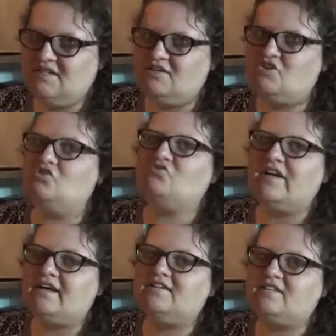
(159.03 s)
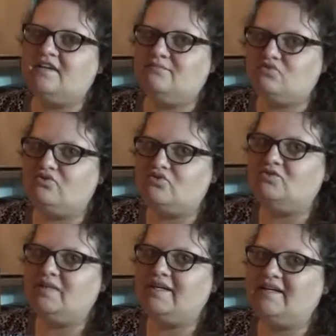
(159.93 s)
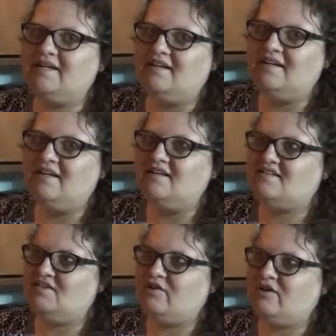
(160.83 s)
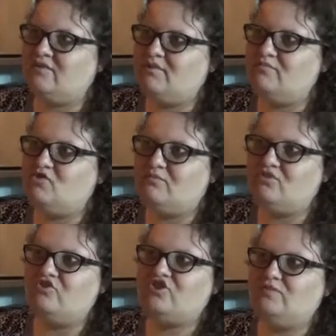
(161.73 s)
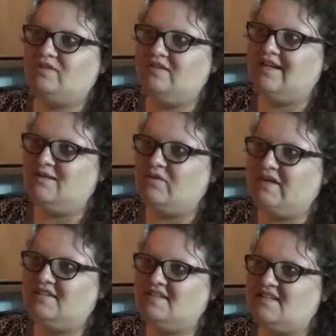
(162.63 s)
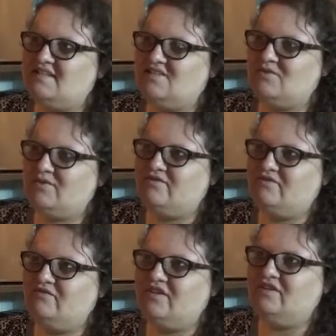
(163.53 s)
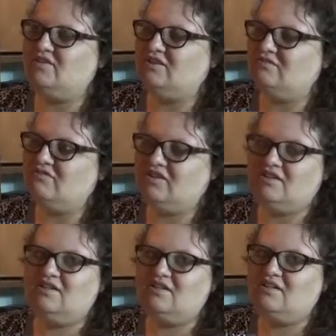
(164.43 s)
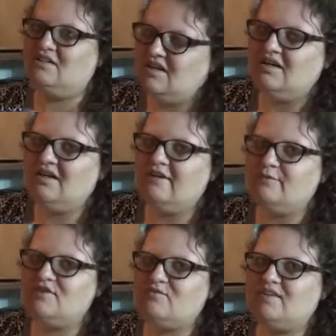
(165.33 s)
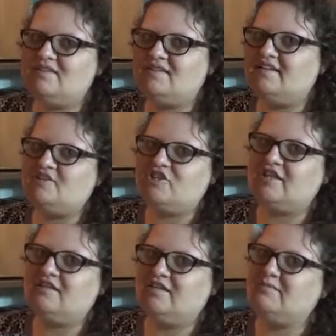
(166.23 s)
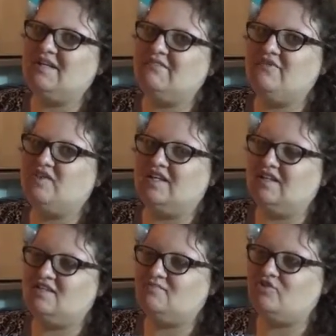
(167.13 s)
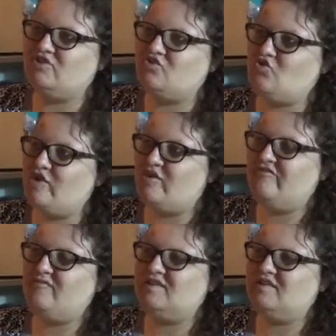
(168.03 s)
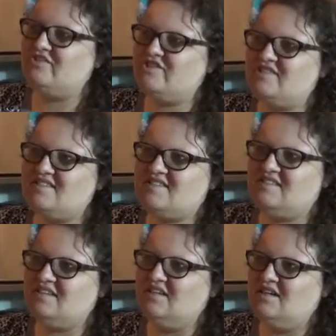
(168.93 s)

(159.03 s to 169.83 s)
direct and brutal way, so it could be more approachable in that way. This has sort of the feel of I almost want to say chick lit, but I feel like that's pejorative, but there's just a